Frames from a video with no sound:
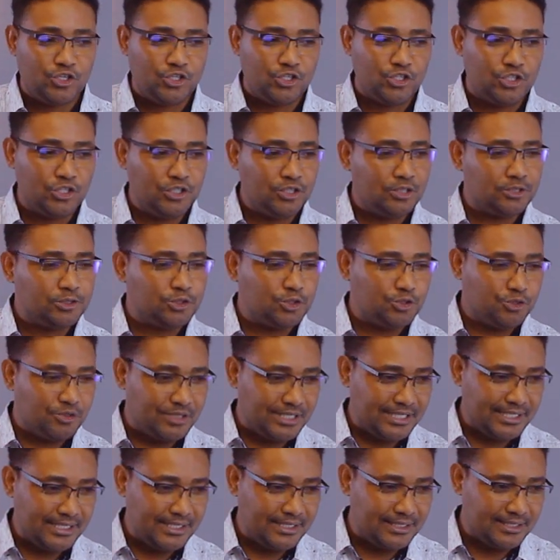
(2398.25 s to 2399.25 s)
Yield
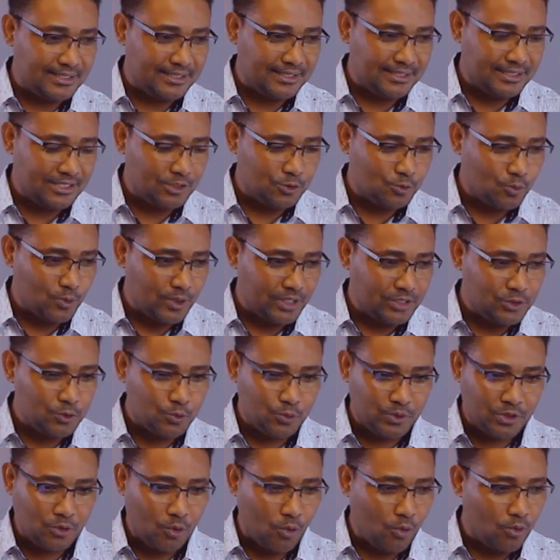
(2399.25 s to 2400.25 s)
trees is what
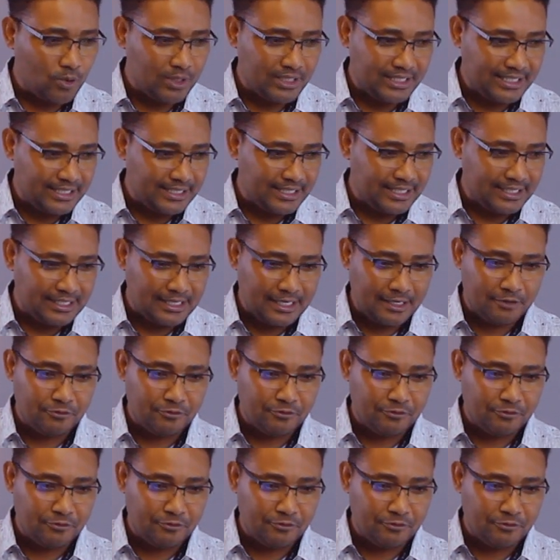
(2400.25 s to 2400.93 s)
we call here in